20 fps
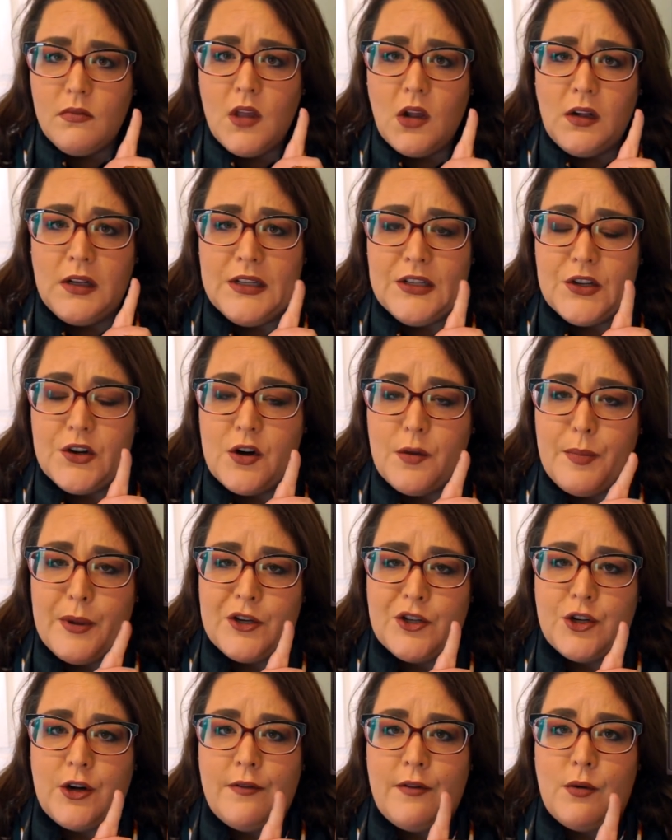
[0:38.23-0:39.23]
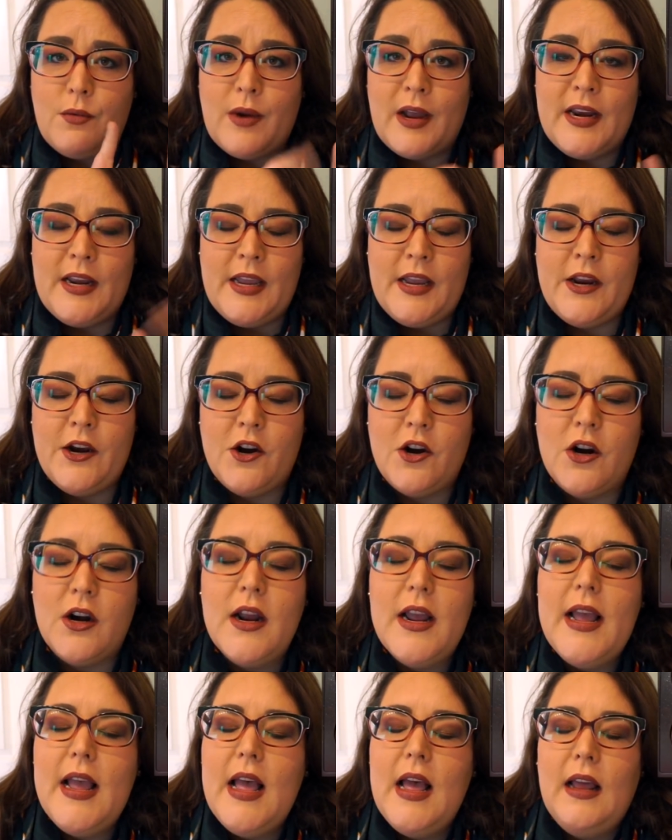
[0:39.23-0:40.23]
I'll insert a picture of it right here.
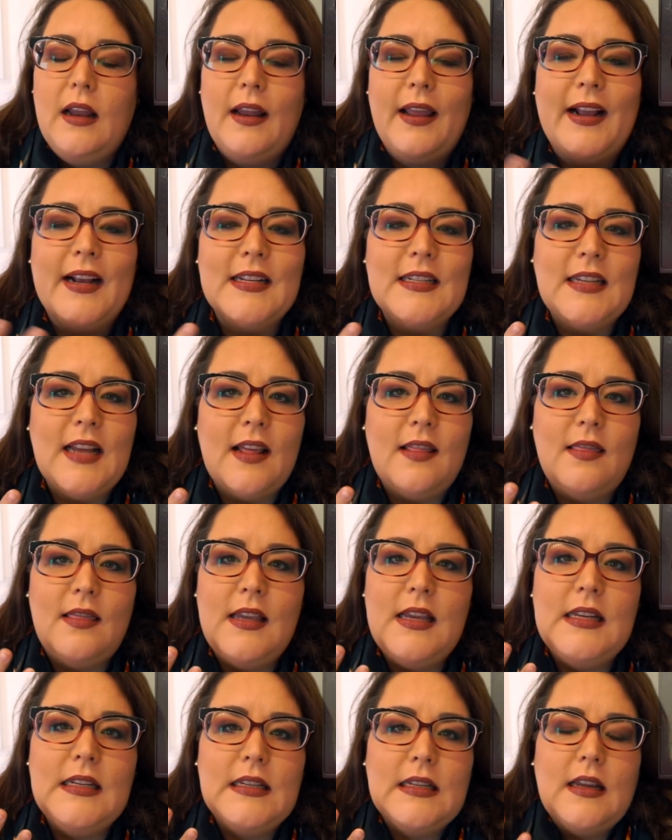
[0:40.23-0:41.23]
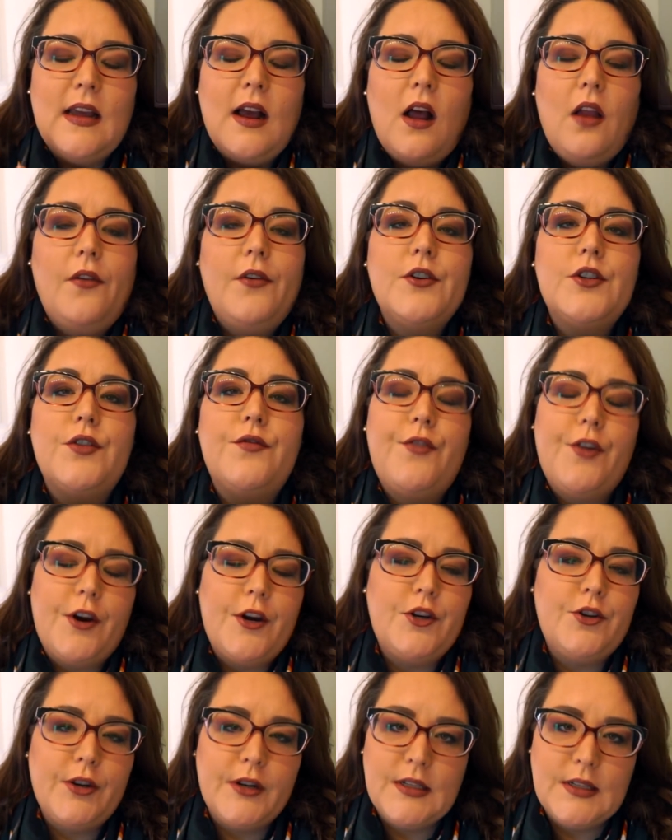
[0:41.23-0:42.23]
Like I said, these colors are
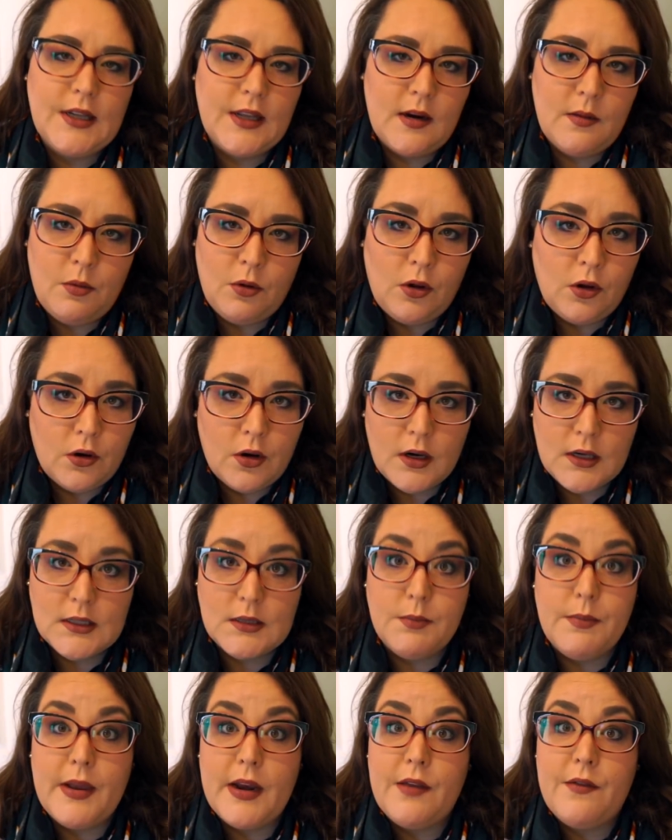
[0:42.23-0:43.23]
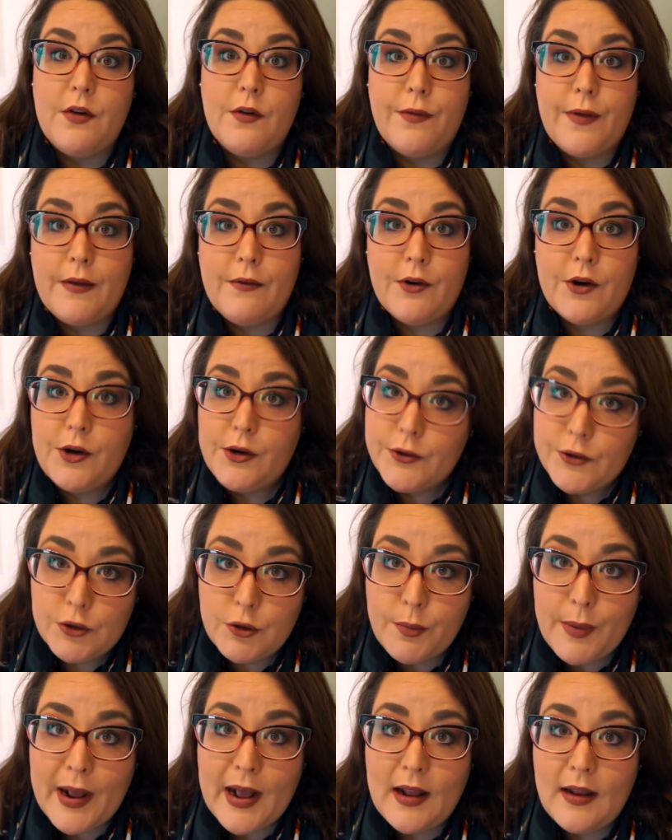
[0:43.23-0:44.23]
very translatable across many of your favorite
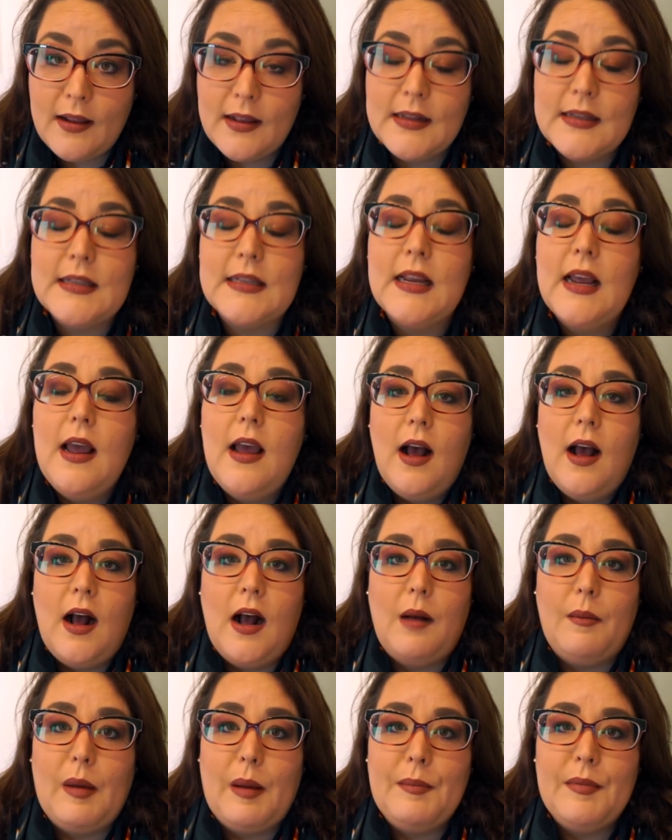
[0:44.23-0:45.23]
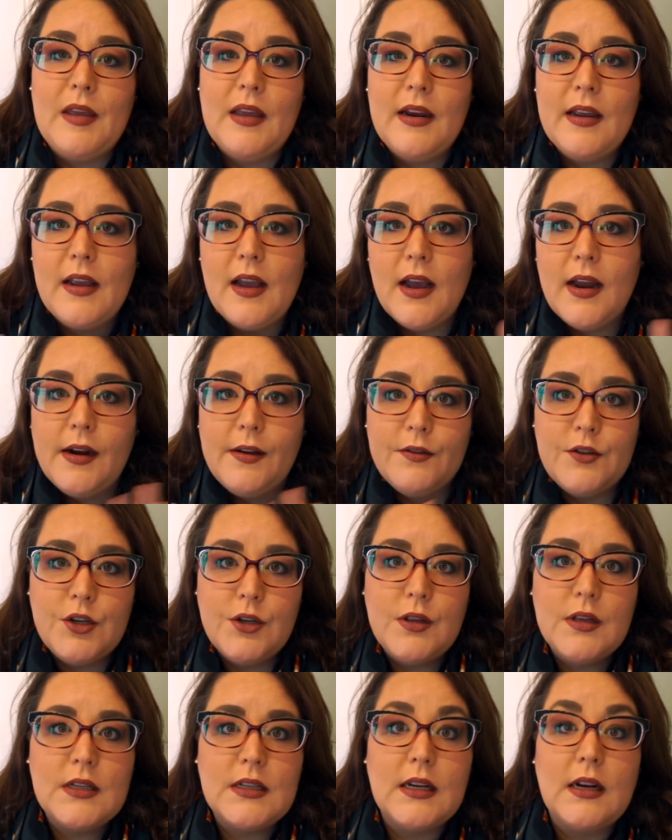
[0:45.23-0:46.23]
neutral palettes. Um, I'm gonna kind of
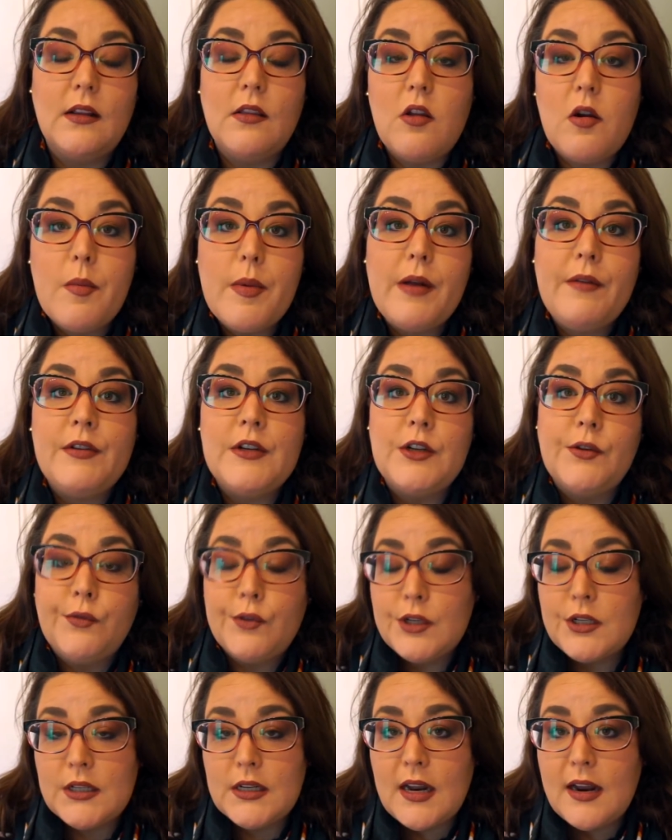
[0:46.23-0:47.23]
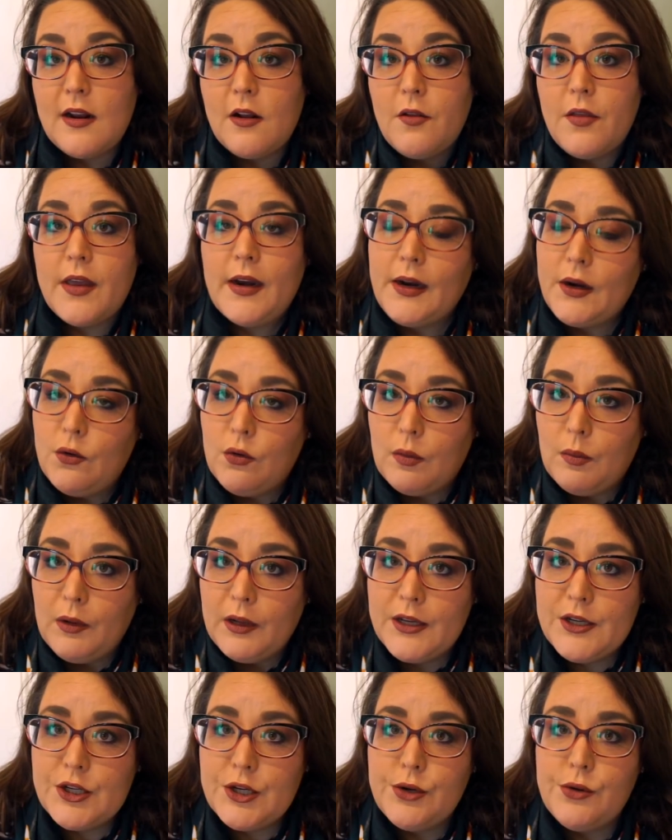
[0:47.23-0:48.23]
do this in a little bit of a different style than I
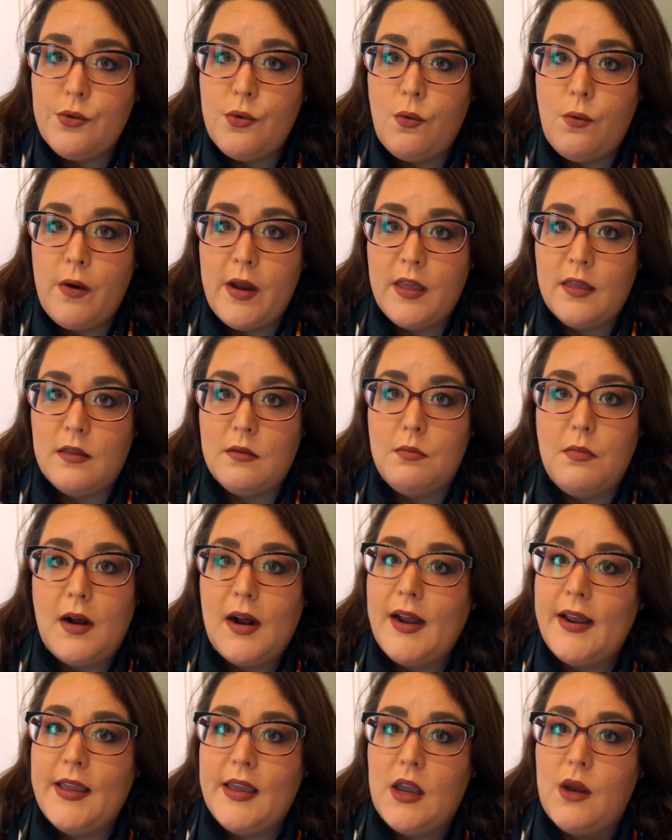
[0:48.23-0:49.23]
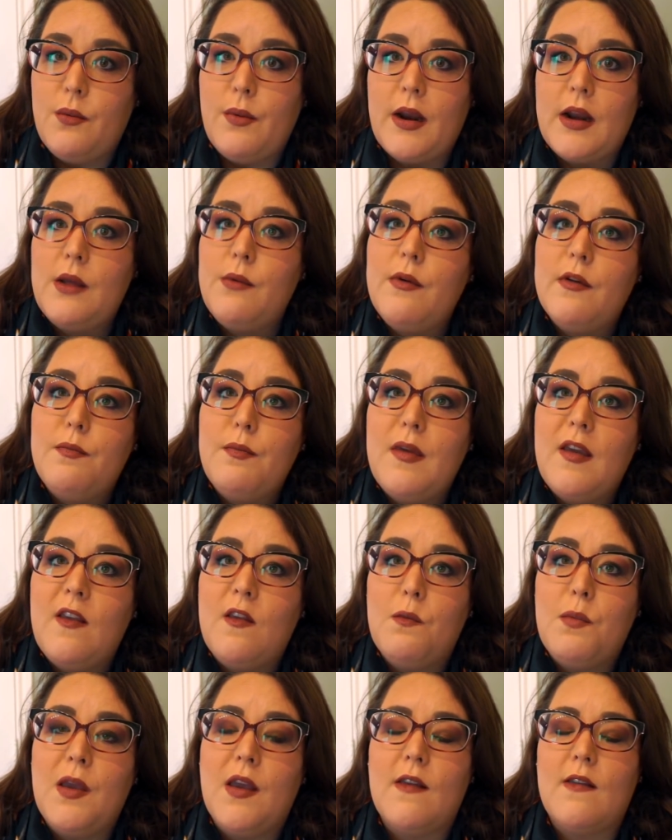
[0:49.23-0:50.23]
normally do with my Get Ready With
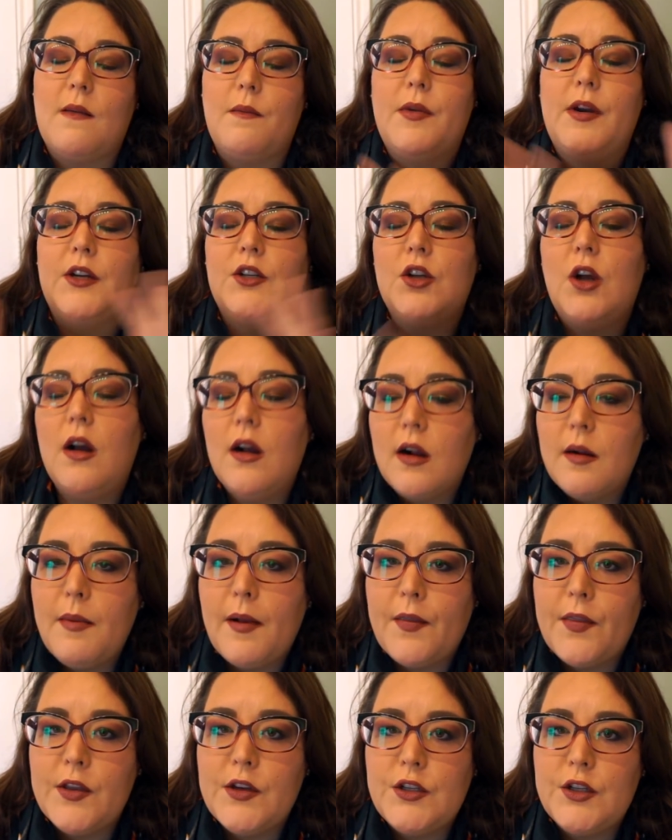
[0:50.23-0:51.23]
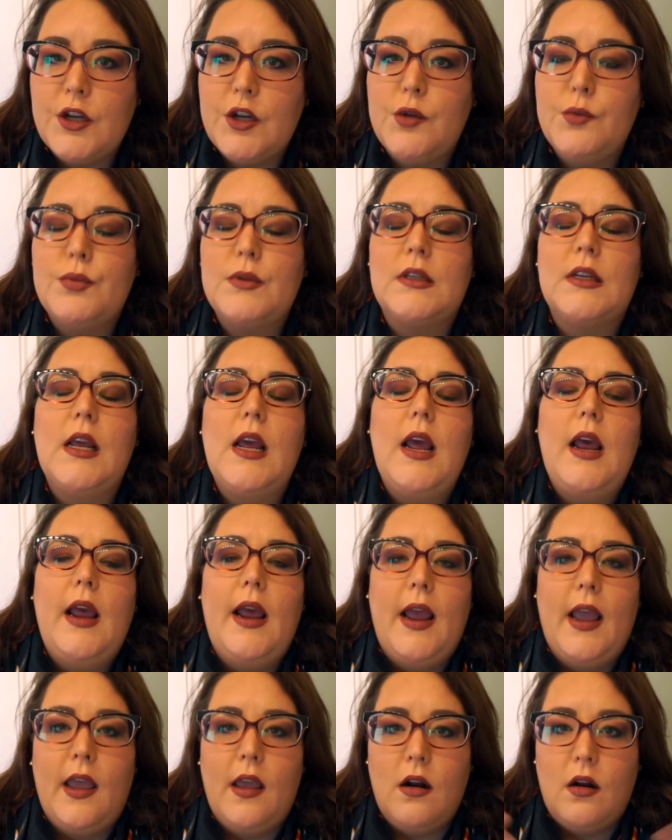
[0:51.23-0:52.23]
Me's because I'm gonna talk about the dupes
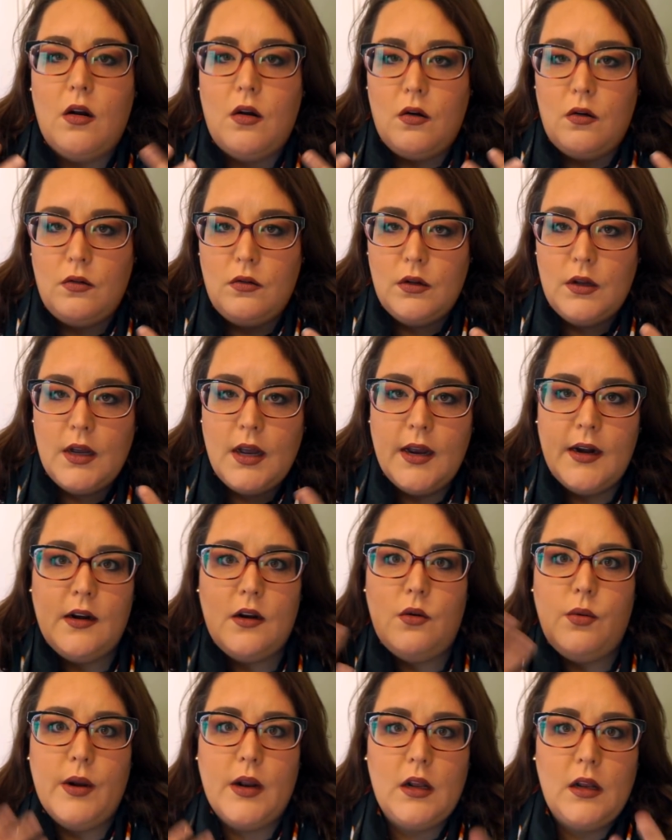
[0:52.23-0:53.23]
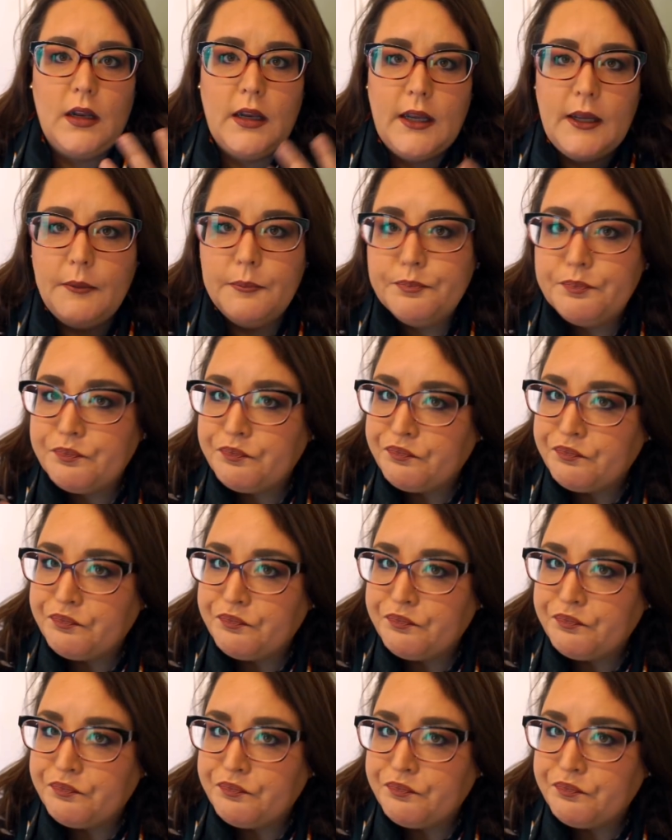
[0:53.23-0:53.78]
and I'll kind of quickly